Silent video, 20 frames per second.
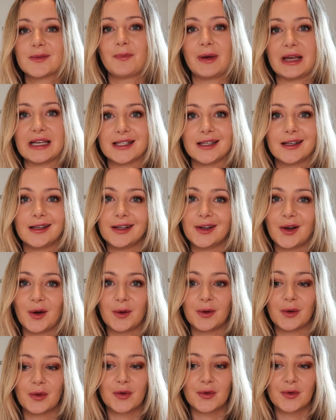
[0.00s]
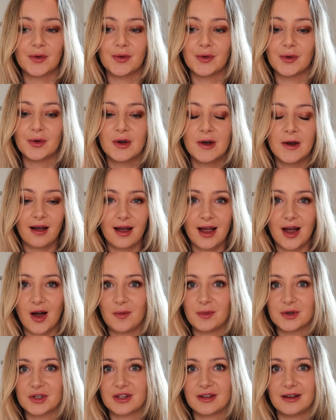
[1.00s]
basically going through how
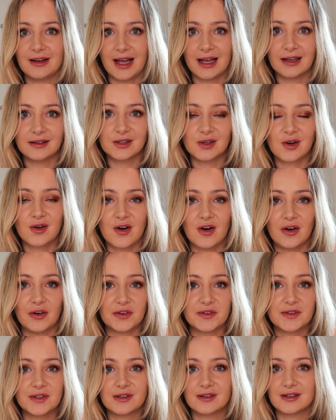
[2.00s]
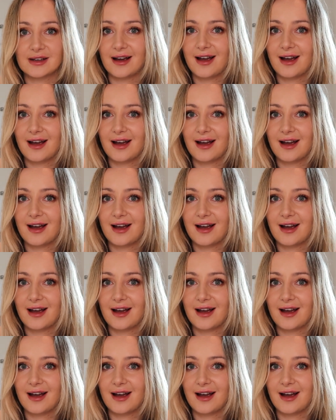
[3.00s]
much the land cost,